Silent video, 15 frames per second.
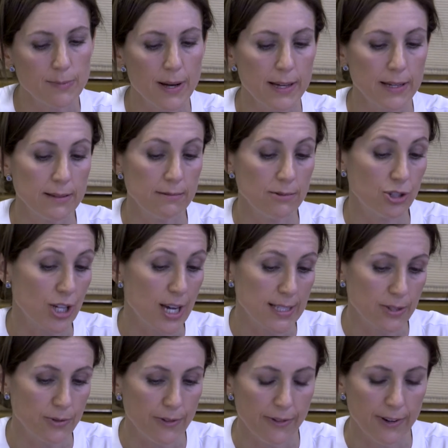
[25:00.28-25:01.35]
might
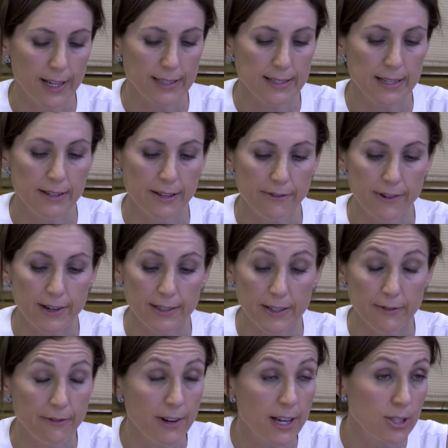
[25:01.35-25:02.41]
just reflect a different
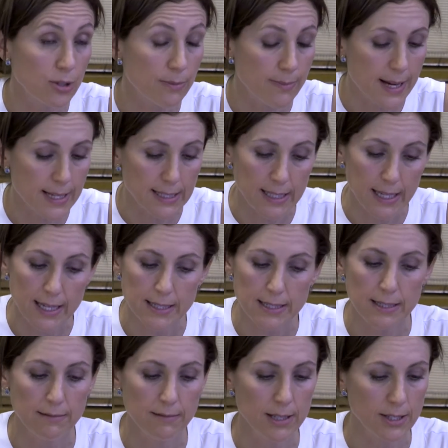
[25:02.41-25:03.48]
inflation
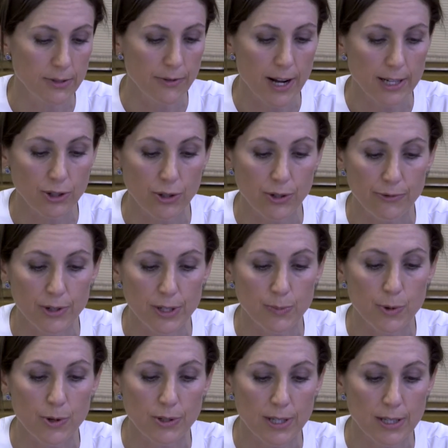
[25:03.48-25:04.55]
basket. This fraction of
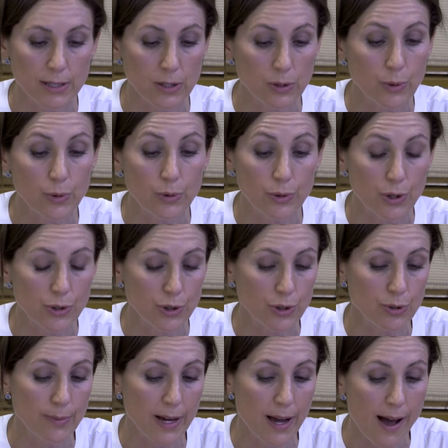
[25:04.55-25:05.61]
respondents could
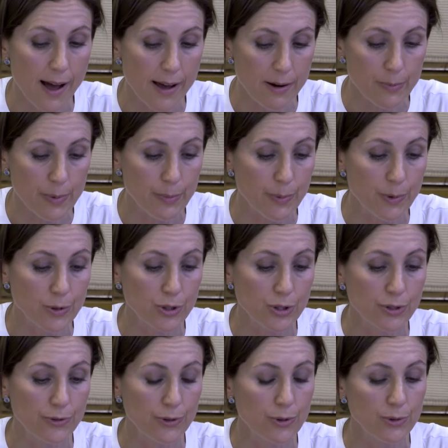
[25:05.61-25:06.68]
consume a higher
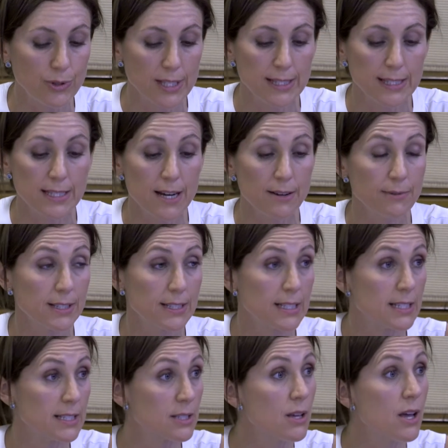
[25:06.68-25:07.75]
proportion of goods and
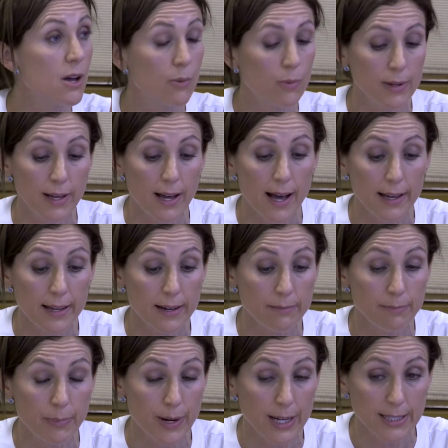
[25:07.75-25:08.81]
services with higher
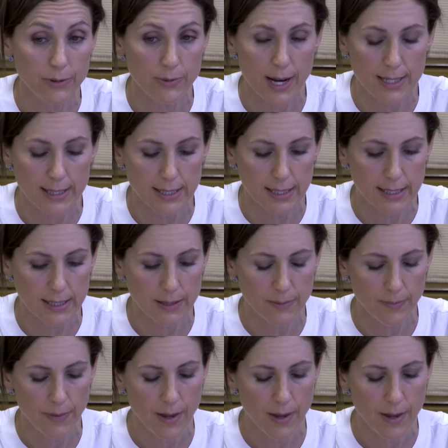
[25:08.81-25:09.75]
price rises.